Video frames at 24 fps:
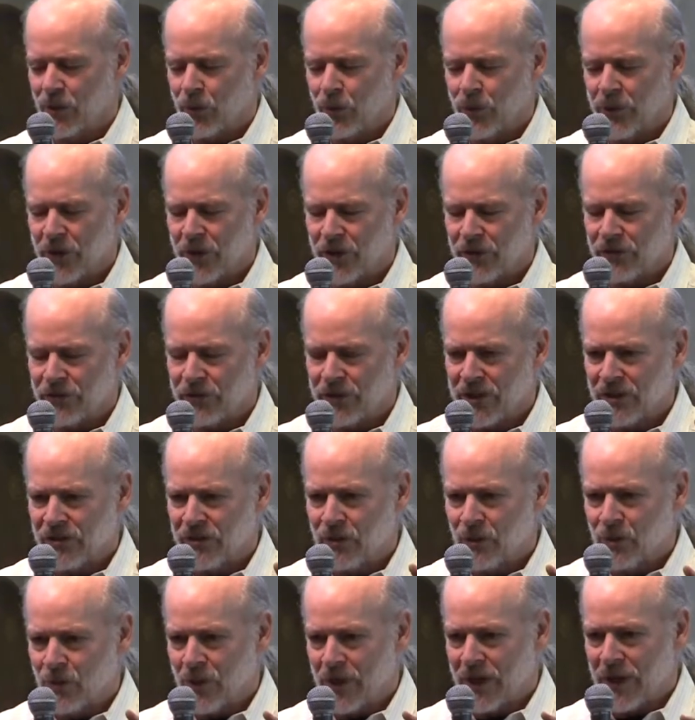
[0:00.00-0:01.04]
We also get
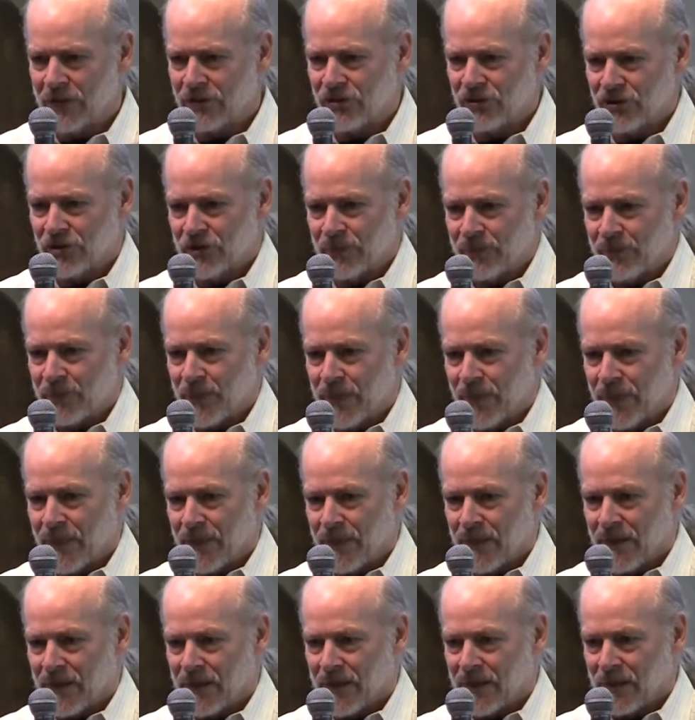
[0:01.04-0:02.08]
to watch
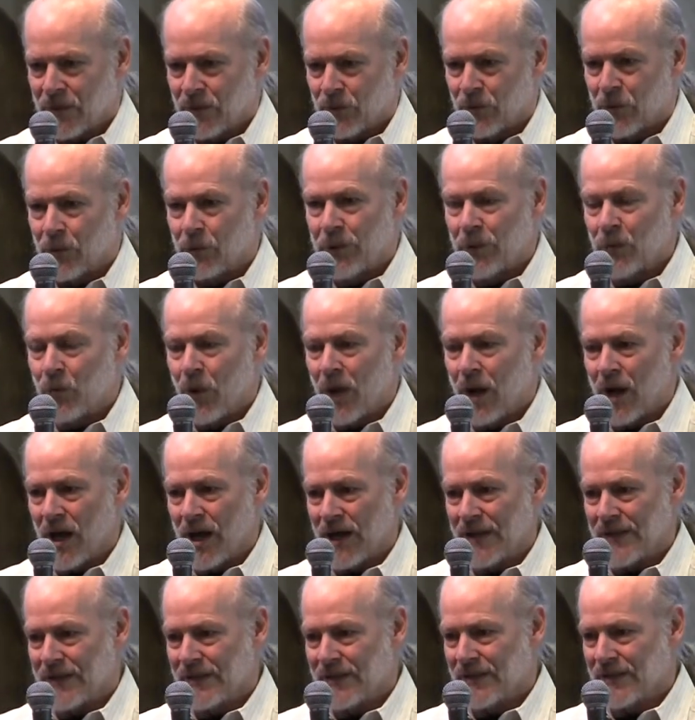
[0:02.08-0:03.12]
what we
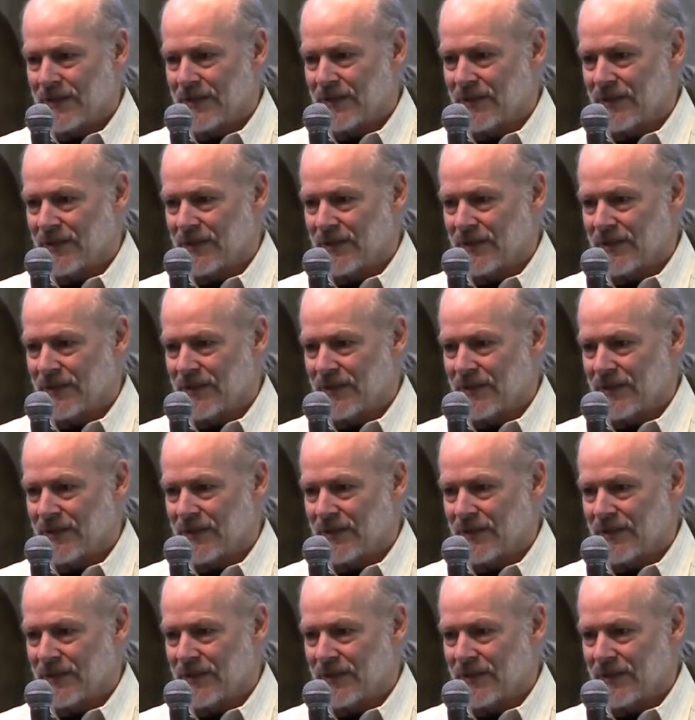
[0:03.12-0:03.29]
want.